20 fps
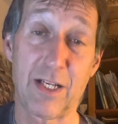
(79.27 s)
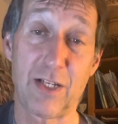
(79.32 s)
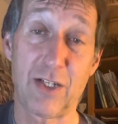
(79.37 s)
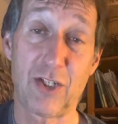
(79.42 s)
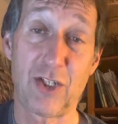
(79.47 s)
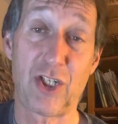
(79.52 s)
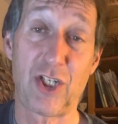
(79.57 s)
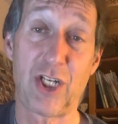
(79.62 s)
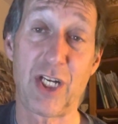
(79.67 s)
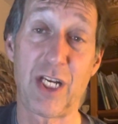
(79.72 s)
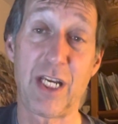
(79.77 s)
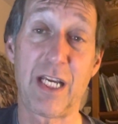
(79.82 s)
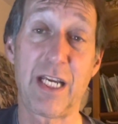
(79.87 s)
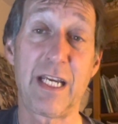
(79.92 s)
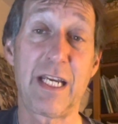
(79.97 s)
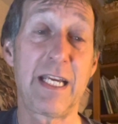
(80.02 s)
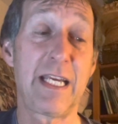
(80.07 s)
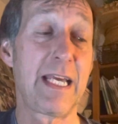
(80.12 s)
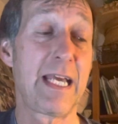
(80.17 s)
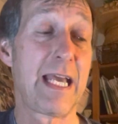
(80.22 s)

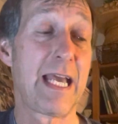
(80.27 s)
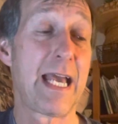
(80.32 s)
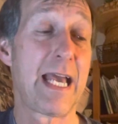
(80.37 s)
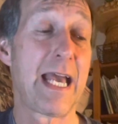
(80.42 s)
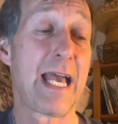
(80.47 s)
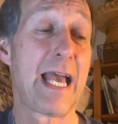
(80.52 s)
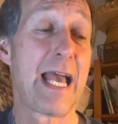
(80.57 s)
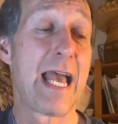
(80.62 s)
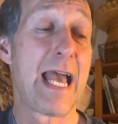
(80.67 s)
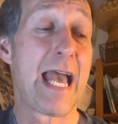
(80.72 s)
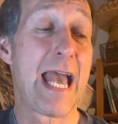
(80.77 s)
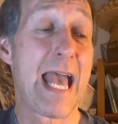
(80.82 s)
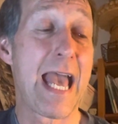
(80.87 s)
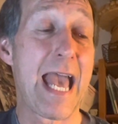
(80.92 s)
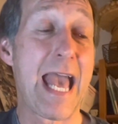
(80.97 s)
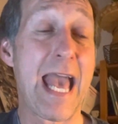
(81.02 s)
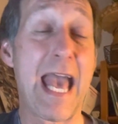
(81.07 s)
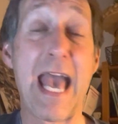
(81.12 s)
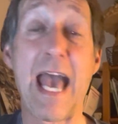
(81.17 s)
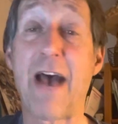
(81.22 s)
G,
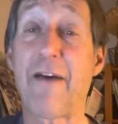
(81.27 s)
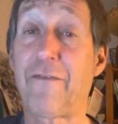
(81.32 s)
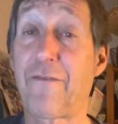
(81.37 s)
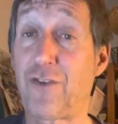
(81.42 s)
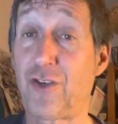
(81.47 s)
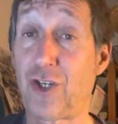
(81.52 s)
F